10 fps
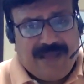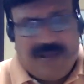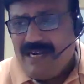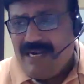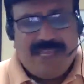
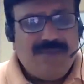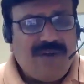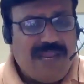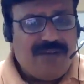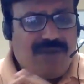And he
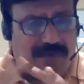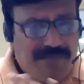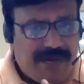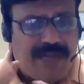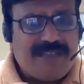would like to
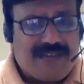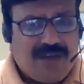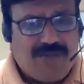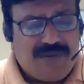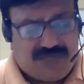update the
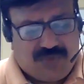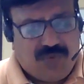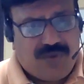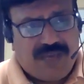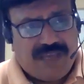documents.
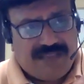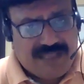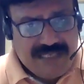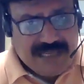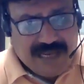Okay,
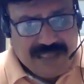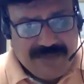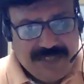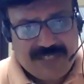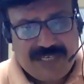these are the
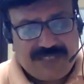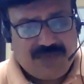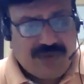mistakes.